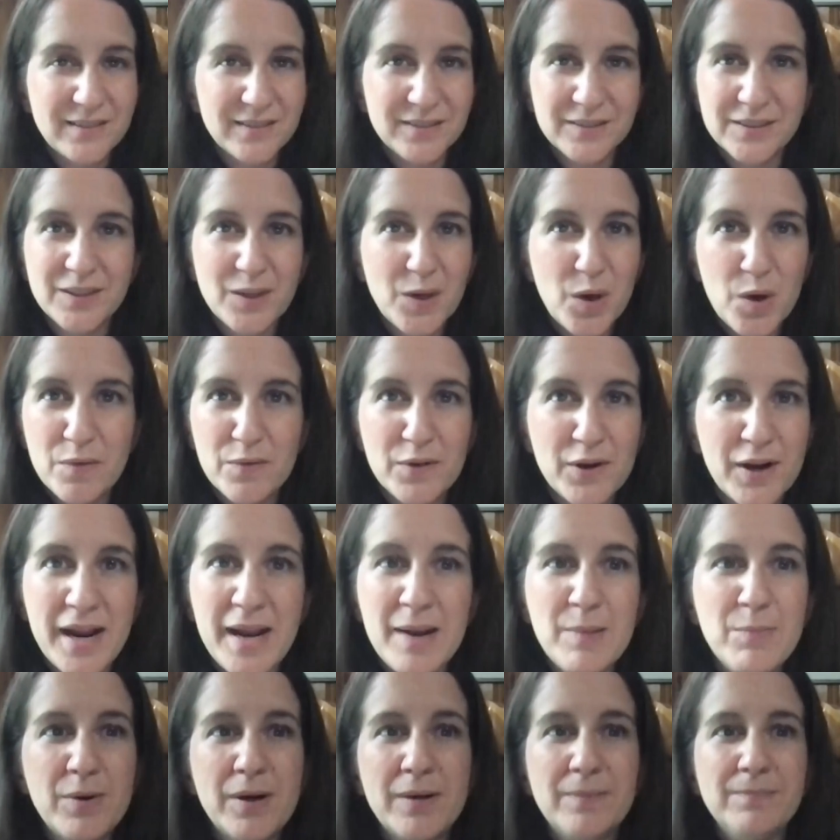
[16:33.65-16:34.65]
And just as
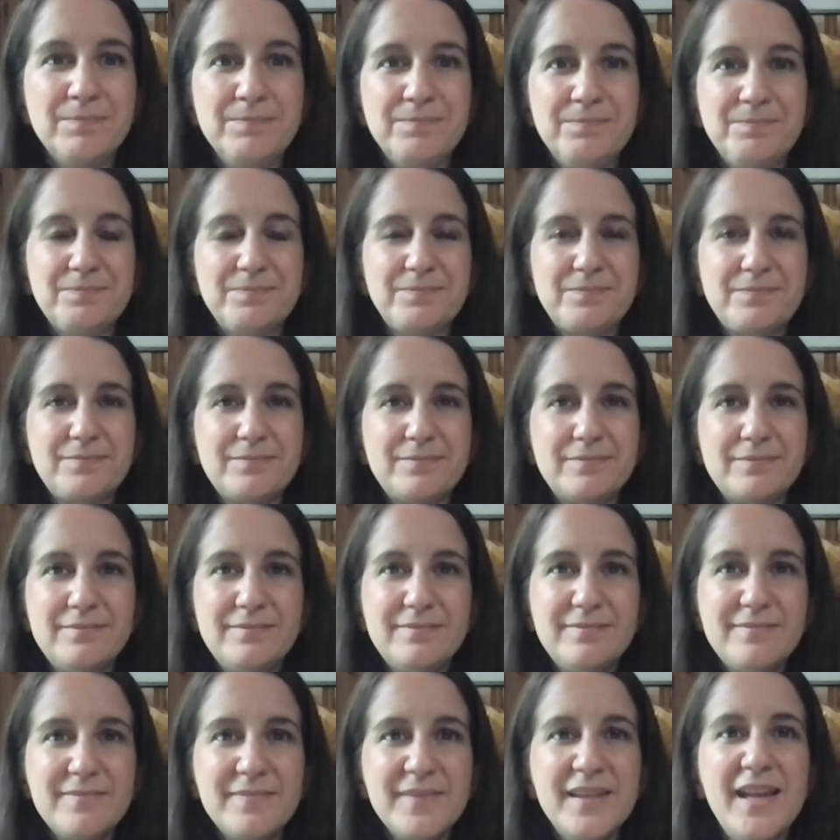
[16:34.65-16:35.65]
God was there
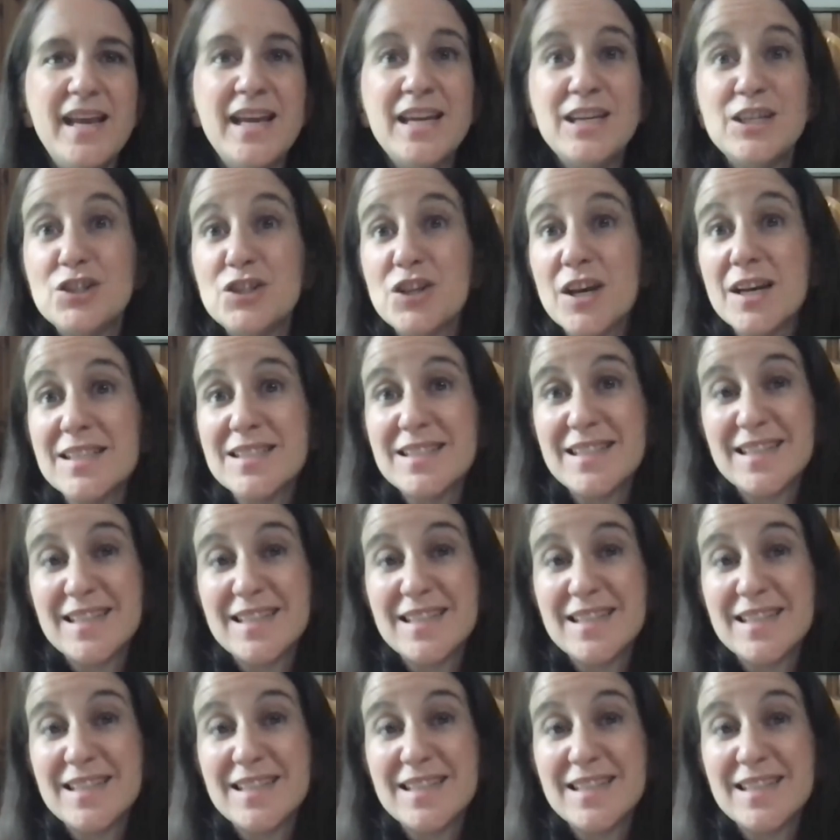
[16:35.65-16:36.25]
with them,